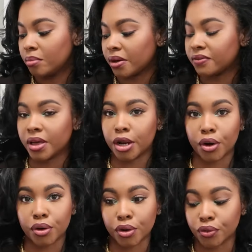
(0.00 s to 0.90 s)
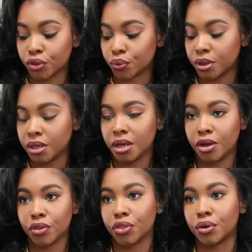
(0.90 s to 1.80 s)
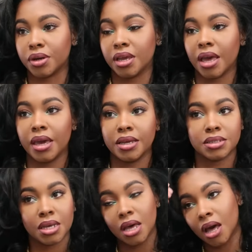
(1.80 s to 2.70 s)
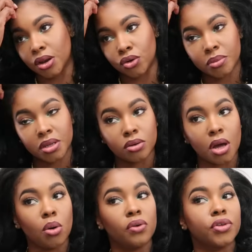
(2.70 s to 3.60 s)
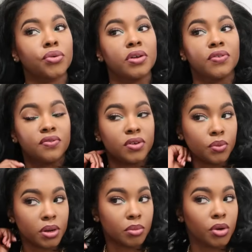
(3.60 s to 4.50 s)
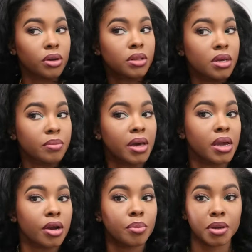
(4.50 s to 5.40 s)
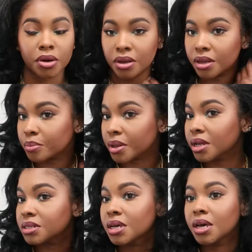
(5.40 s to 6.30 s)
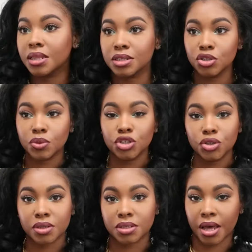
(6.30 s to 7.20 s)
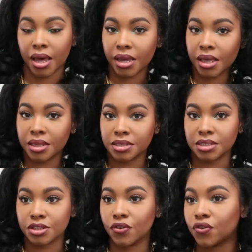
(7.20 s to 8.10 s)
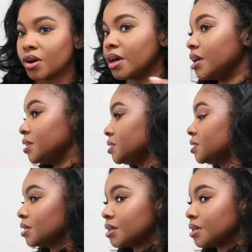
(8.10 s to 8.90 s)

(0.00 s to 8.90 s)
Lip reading: my flat iron on 338. I normally don't go over 350 when I'm curling my hair, period. But this is what she looks like. This is the front,